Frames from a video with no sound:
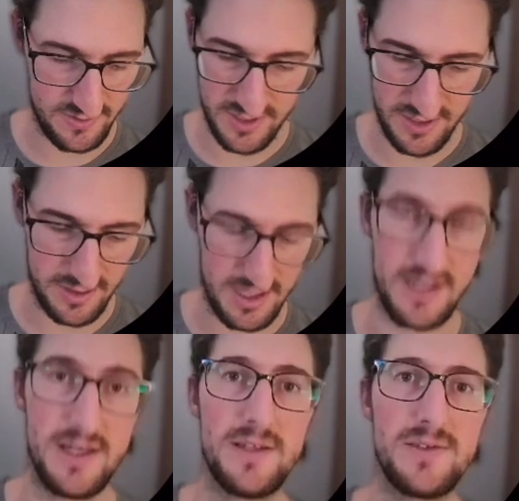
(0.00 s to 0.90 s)
anything like
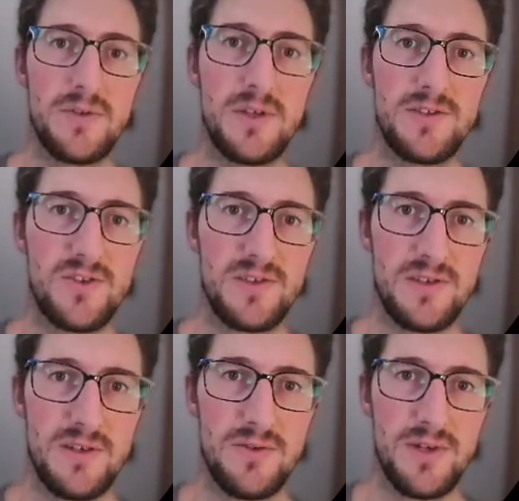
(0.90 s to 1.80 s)
that. So let's just
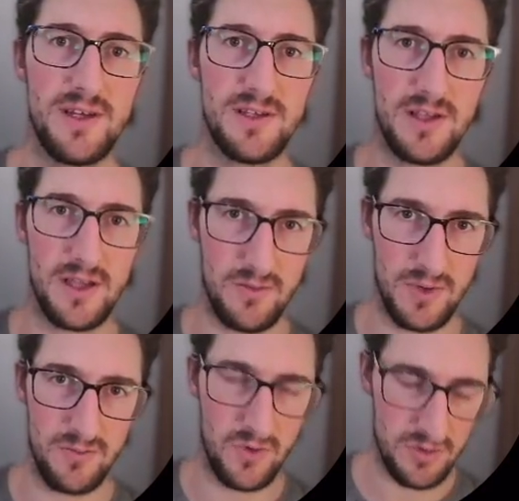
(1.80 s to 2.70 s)
run that like
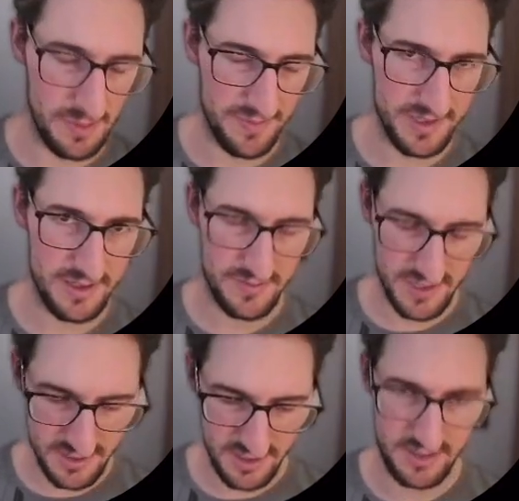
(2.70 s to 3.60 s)
one warm-up
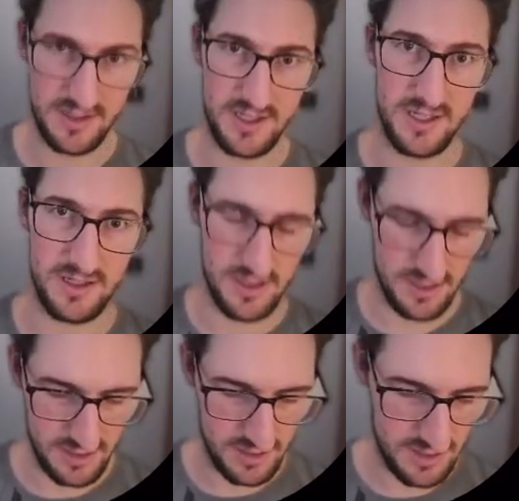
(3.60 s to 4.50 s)
run, and then
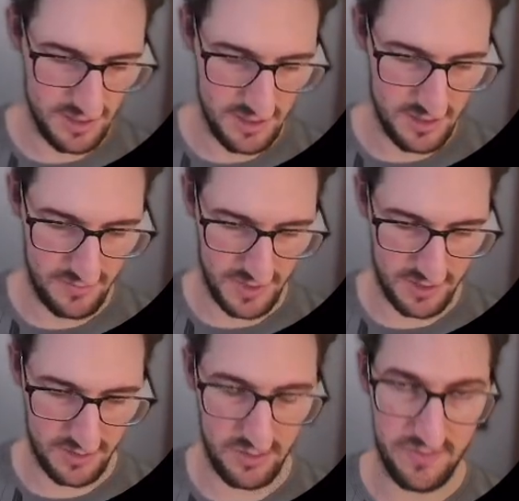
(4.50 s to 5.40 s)
we
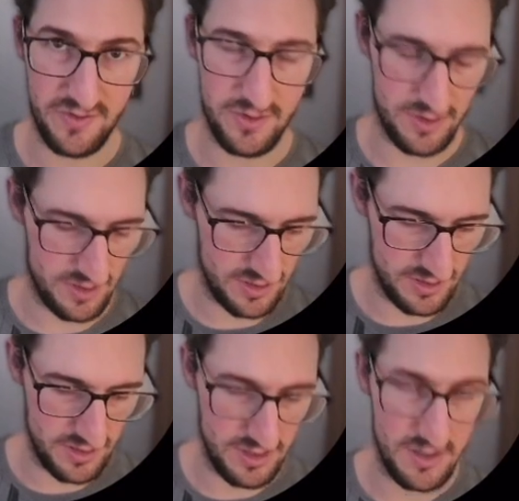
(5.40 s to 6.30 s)
can go for
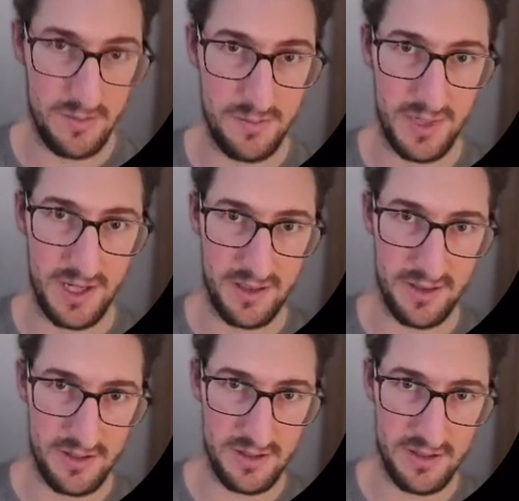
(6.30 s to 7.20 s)

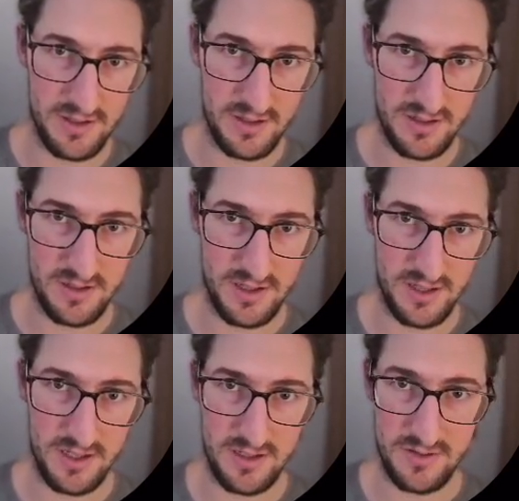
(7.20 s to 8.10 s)
Python,
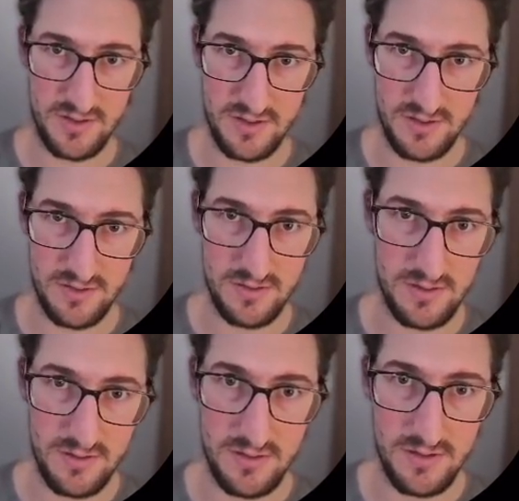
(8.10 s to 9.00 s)
and
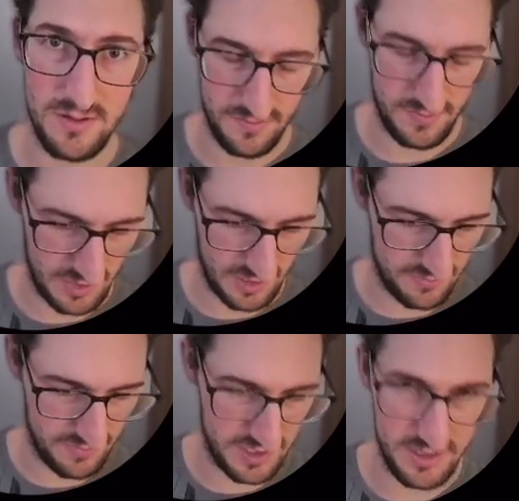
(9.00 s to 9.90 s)

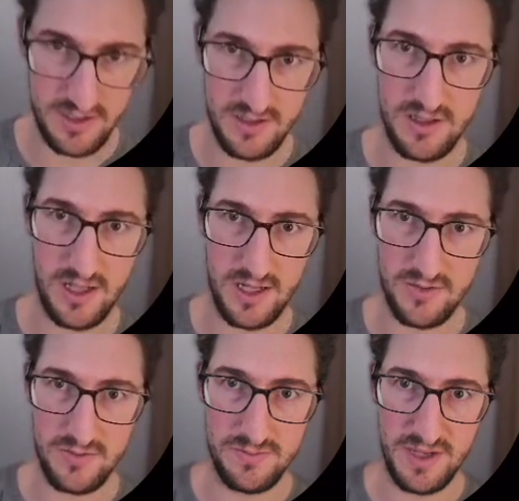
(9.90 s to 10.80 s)
we like
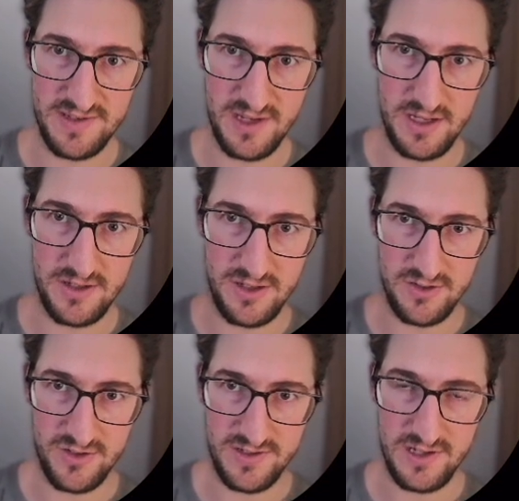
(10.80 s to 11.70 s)
to basically
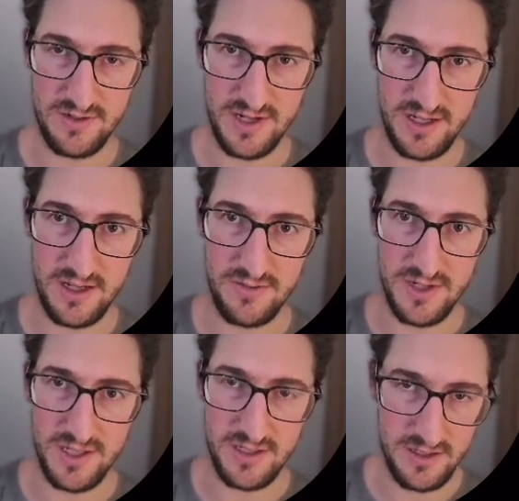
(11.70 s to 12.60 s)
just directly
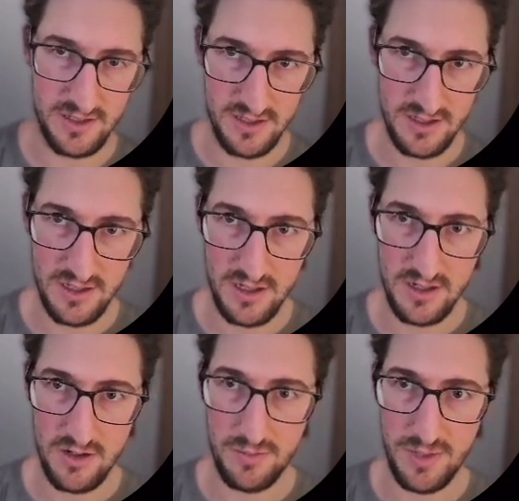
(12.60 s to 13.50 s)
run
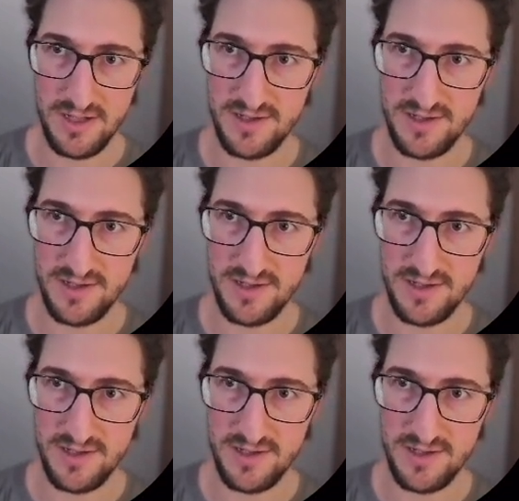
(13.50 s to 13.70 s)
compile the